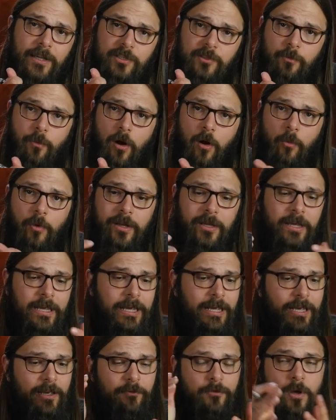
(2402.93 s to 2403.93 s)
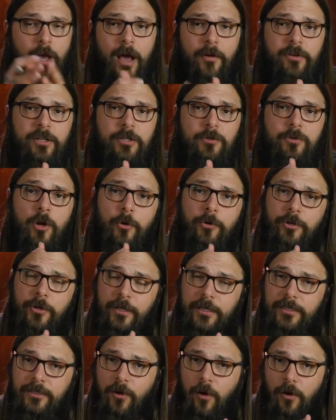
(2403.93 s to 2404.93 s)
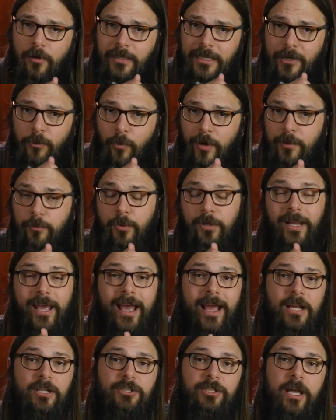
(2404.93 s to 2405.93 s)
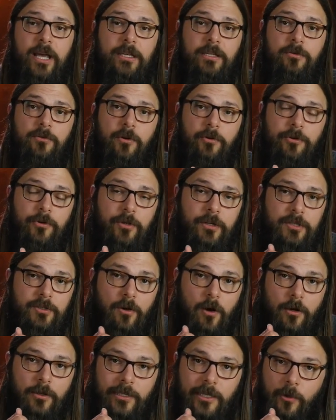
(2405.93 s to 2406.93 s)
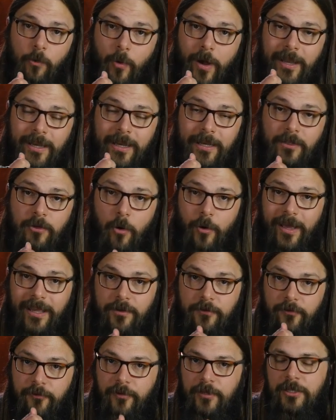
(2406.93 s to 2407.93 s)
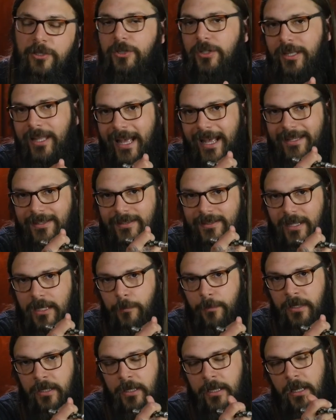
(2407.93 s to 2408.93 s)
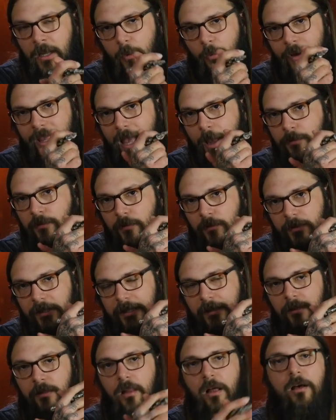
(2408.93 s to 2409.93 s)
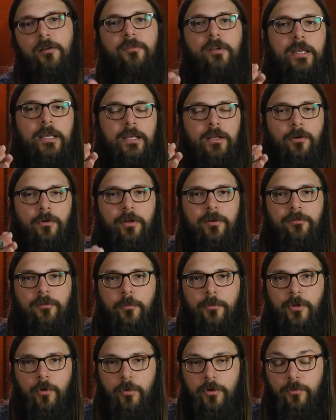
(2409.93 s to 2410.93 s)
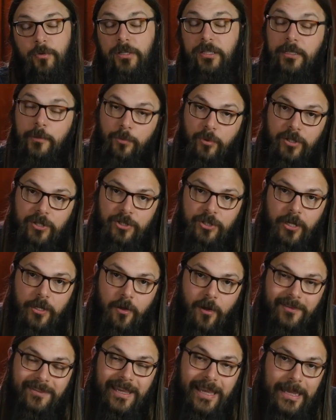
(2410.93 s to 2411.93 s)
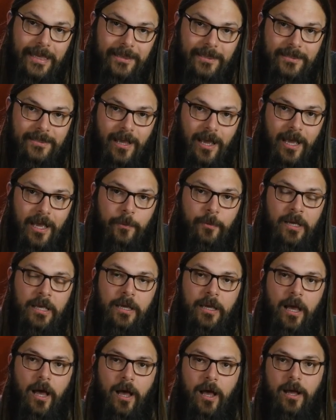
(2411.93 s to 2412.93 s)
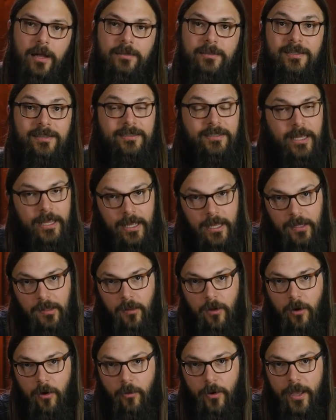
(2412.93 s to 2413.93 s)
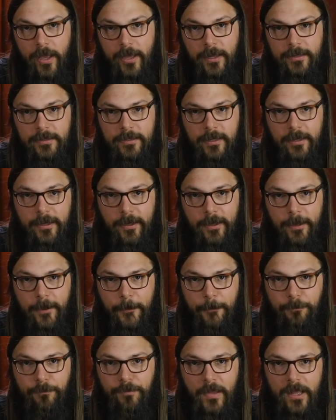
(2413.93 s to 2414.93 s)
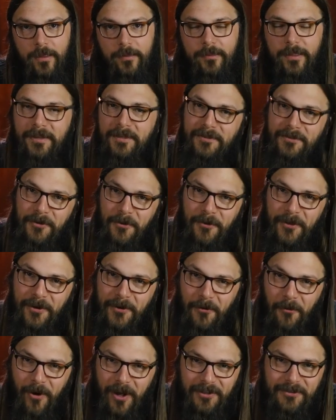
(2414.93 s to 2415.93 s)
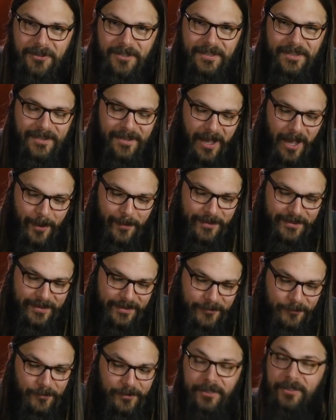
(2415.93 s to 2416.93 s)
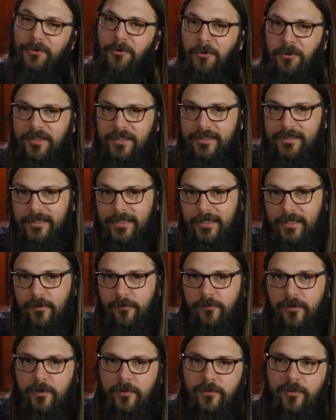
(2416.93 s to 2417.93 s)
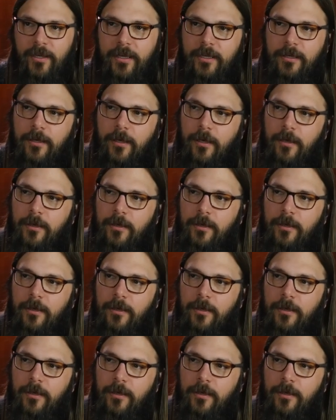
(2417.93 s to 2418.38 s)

small win. If you have a you know you're a guitar geek when, put hashtag you know you're a guitar geek when, and go ahead and finish that statement. We absolutely love hearing from you. We really appreciate you all taking the time to say hello and let us know that you're watching in the comments. It's really cool to see, and it feels like